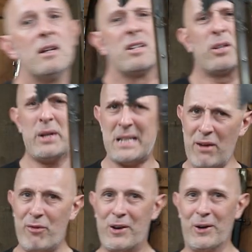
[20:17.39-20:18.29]
So it's
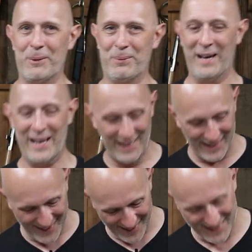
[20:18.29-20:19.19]
difficult.
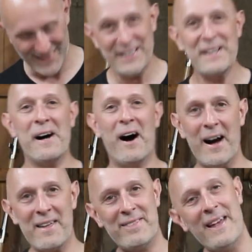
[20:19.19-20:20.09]

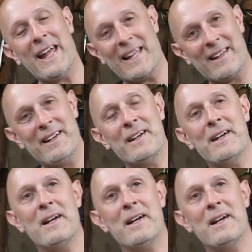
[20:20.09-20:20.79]
I think